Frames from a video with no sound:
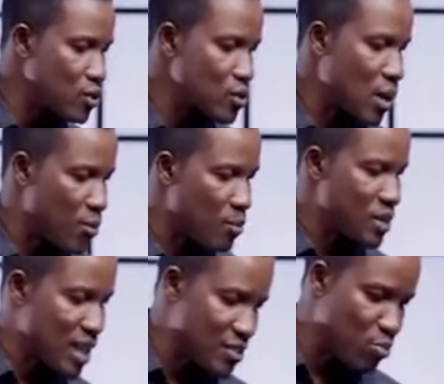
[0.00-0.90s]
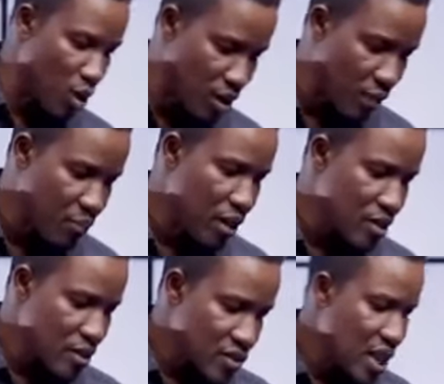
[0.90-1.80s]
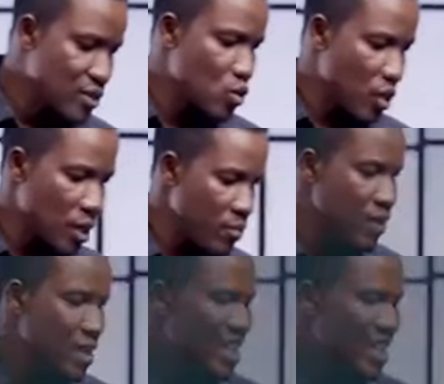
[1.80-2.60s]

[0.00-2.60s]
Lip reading: Andrew, Simon Peter's brother, said to him,